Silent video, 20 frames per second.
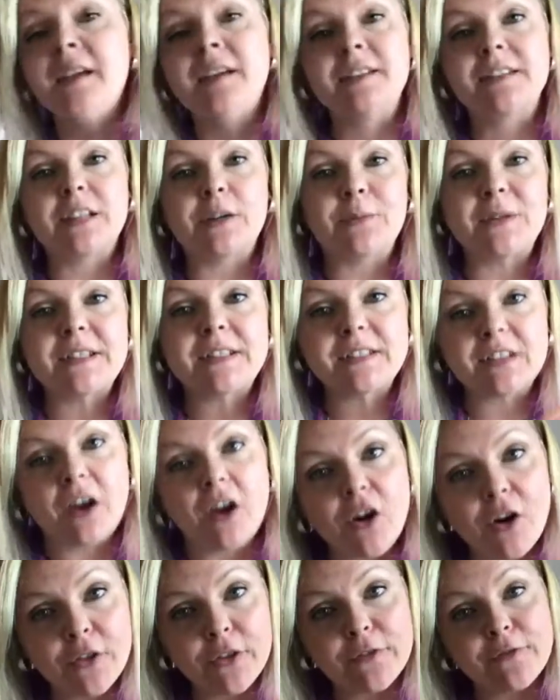So we
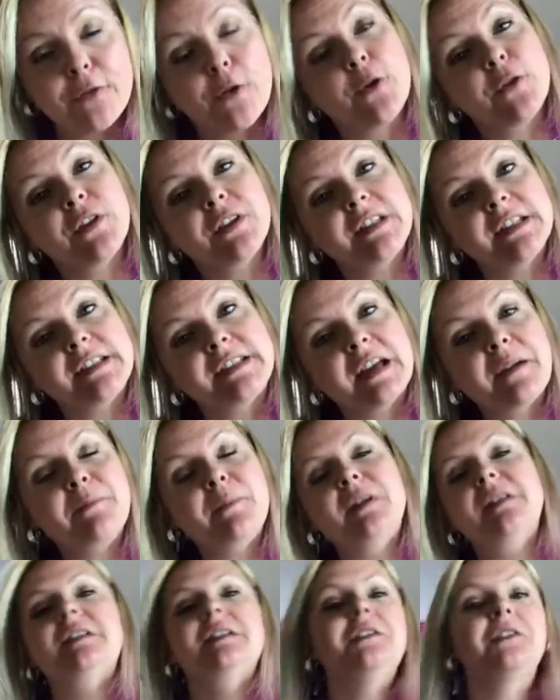start on the 4th of
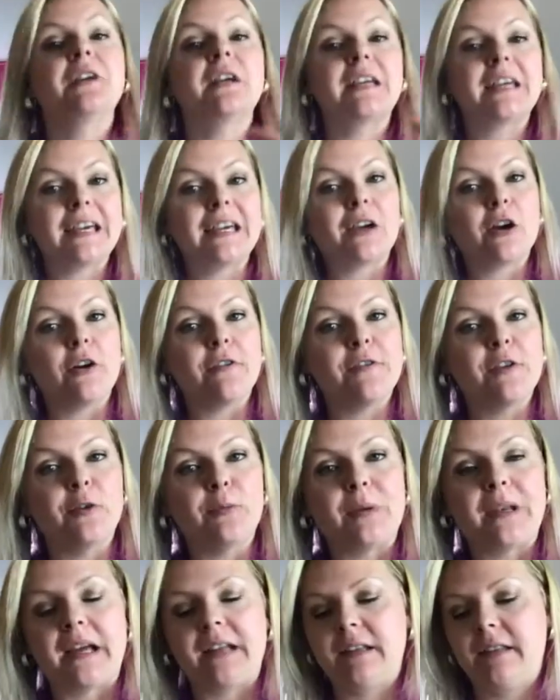December, so you can kick off your
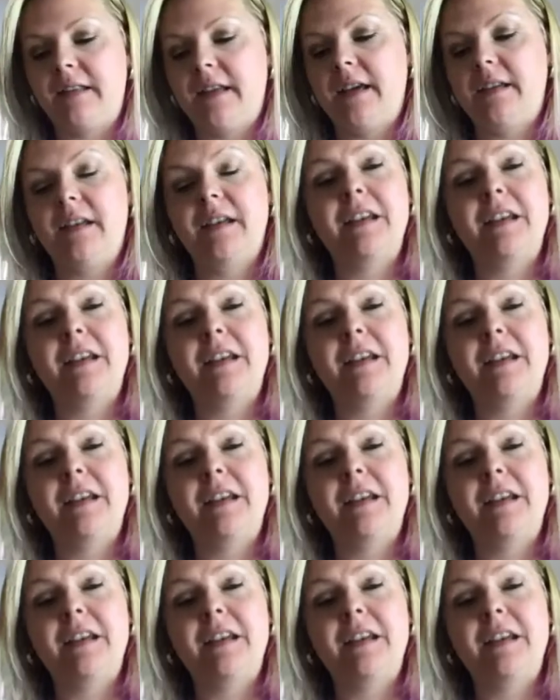planner then,